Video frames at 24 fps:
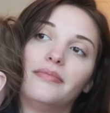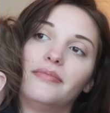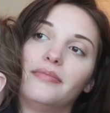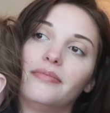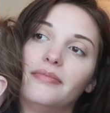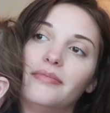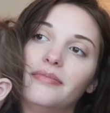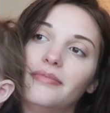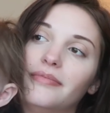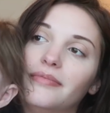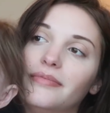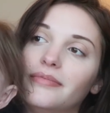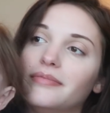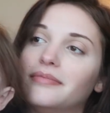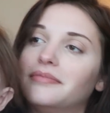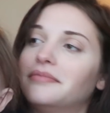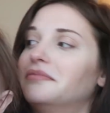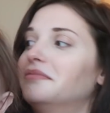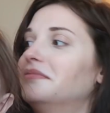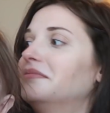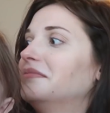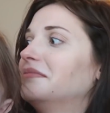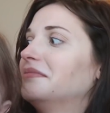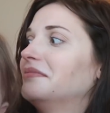
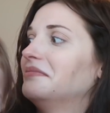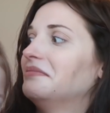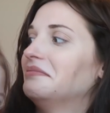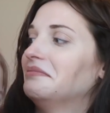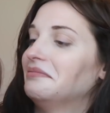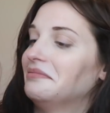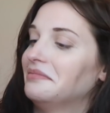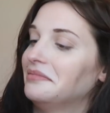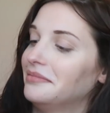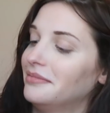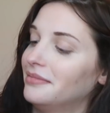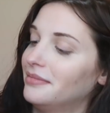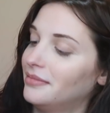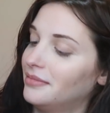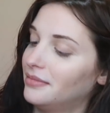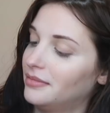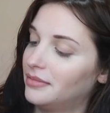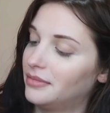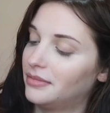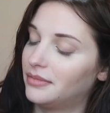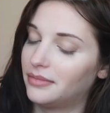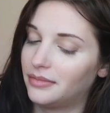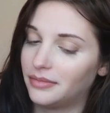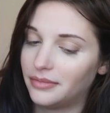
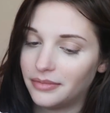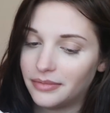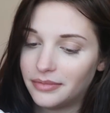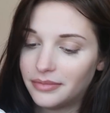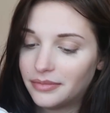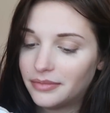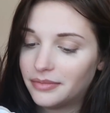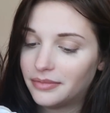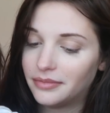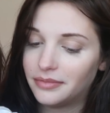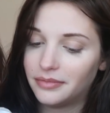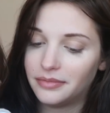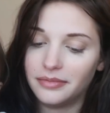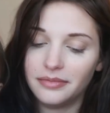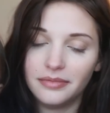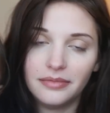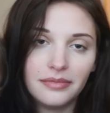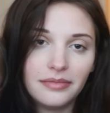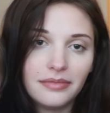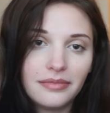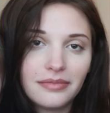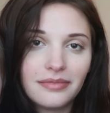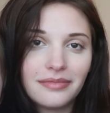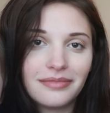
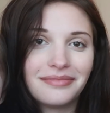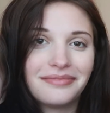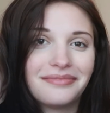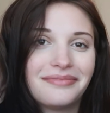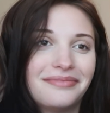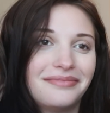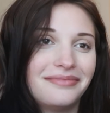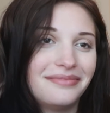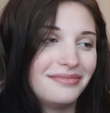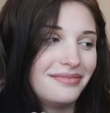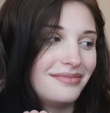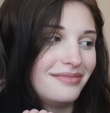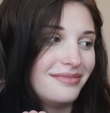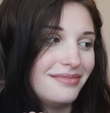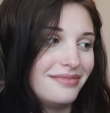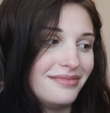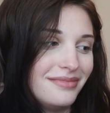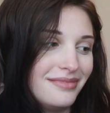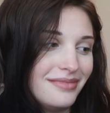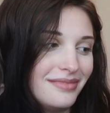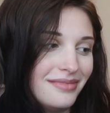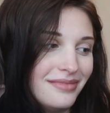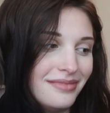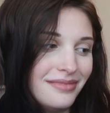
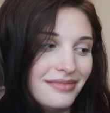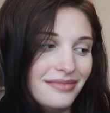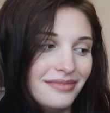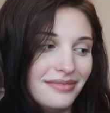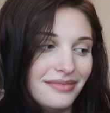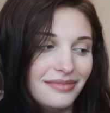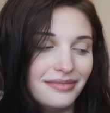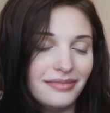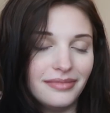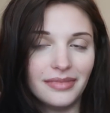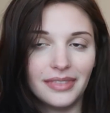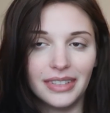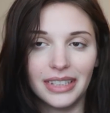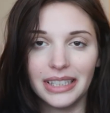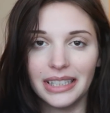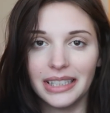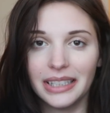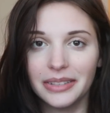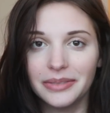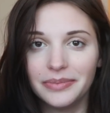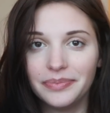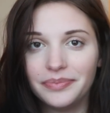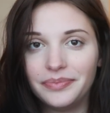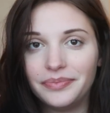
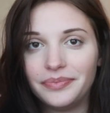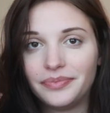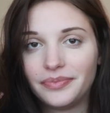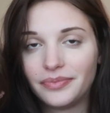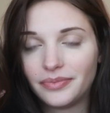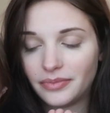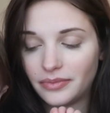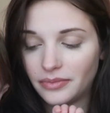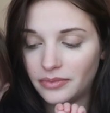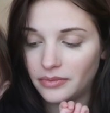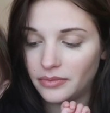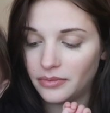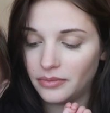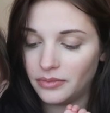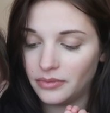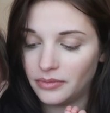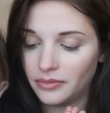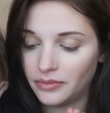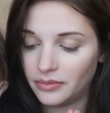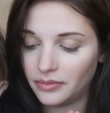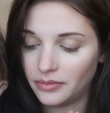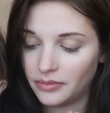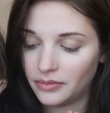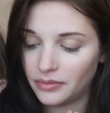
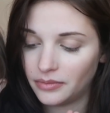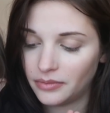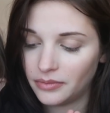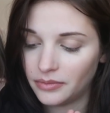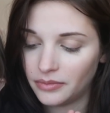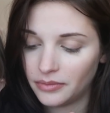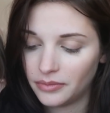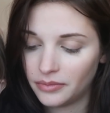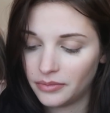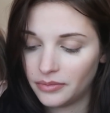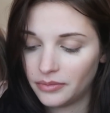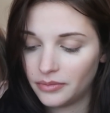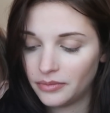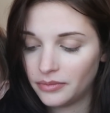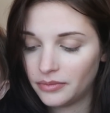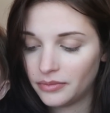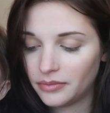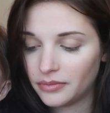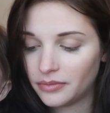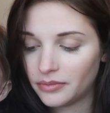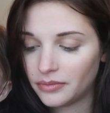[no speech]